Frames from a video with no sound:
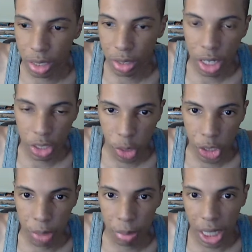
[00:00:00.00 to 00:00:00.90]

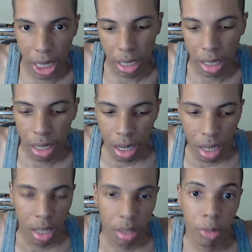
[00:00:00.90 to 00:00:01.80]
concentration blade.
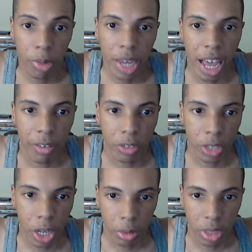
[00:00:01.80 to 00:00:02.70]
Then we have
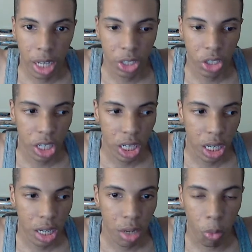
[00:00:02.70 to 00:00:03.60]
Zanako no Tachi